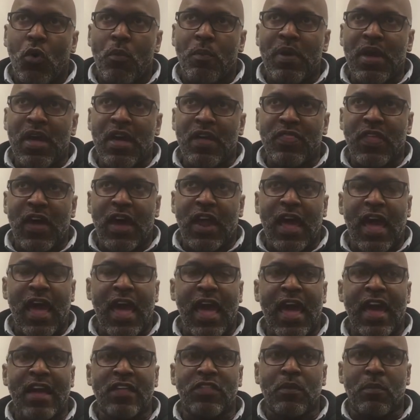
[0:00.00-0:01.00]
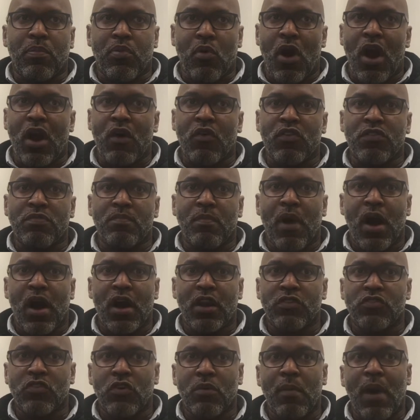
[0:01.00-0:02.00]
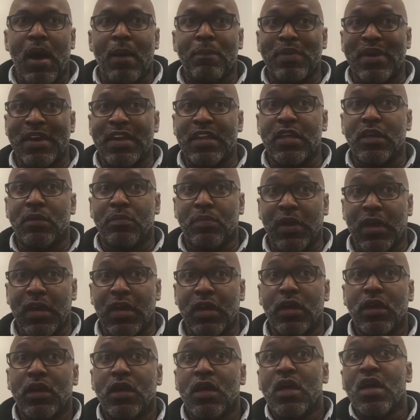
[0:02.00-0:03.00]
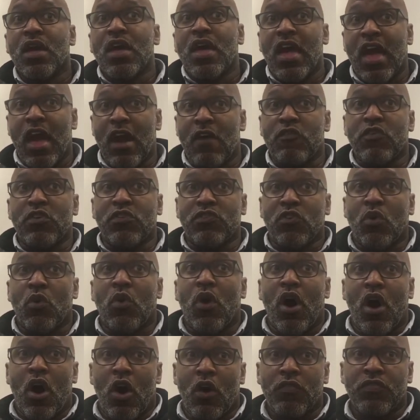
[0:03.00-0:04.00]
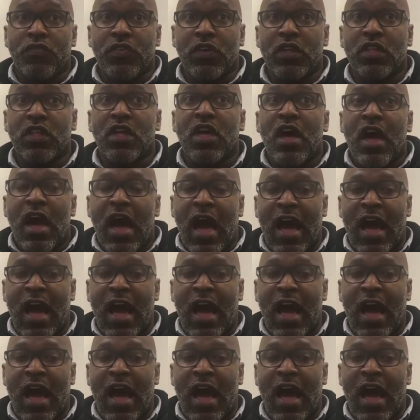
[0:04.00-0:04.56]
being that I had to progress monitor my PDP every so often,